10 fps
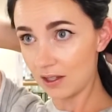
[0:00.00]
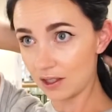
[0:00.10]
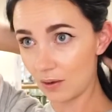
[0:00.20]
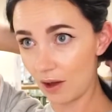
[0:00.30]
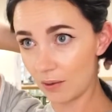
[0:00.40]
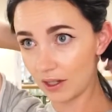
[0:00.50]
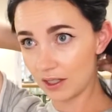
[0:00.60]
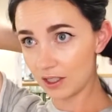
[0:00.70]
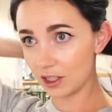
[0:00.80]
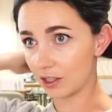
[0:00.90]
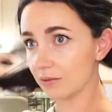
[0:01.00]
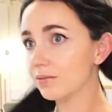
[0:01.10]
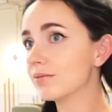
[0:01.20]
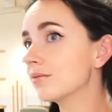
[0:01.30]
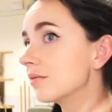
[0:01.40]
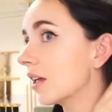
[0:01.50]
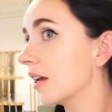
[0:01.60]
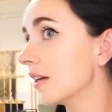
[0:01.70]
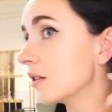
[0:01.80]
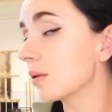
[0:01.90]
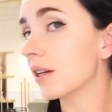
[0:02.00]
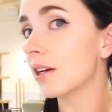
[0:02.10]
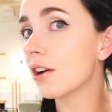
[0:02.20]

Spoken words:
So all we're gonna do is we're gonna